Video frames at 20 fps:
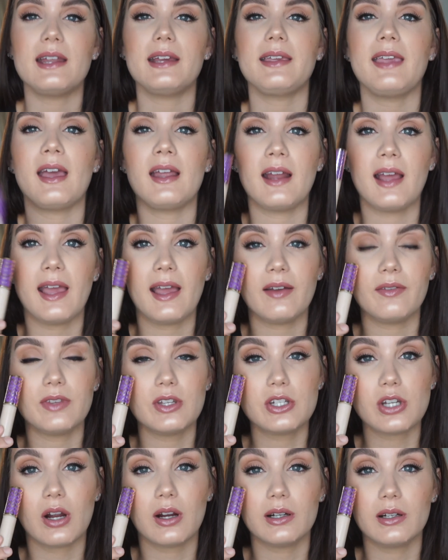Again, I have the
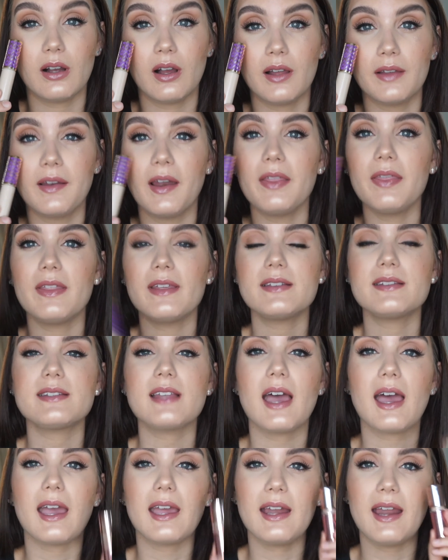Tarte on this
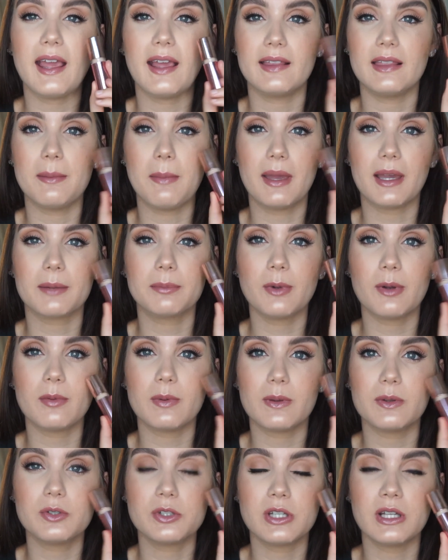side and the Makeup
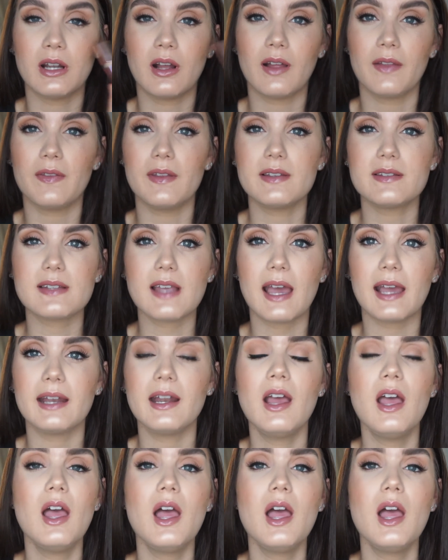Revolution on this side.